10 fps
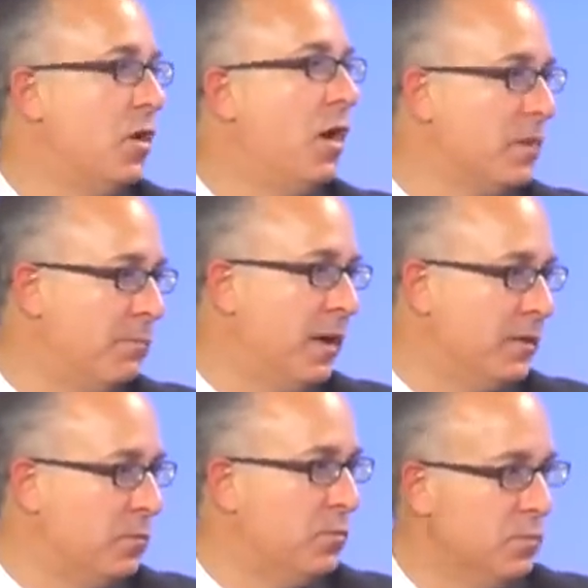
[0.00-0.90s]
dog
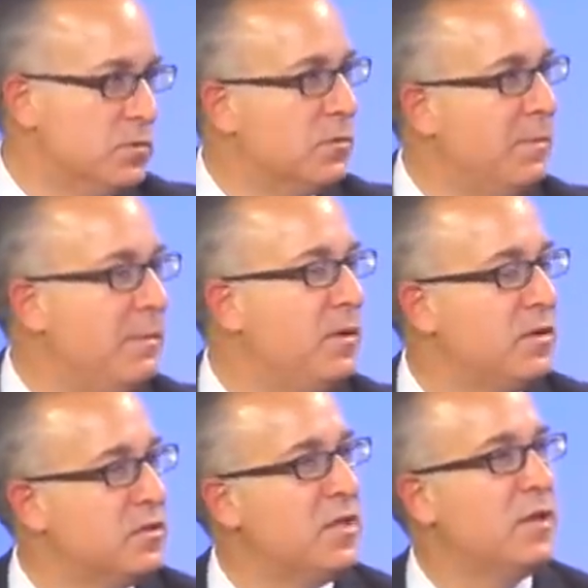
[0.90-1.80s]
bite wound. So maybe you
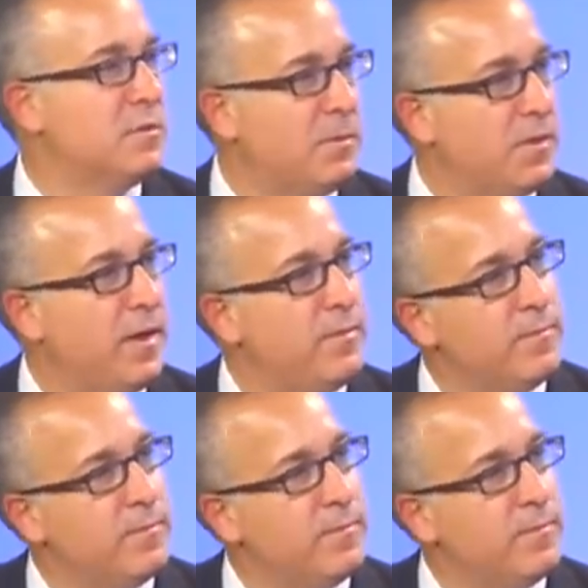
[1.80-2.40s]
can just tell us about that.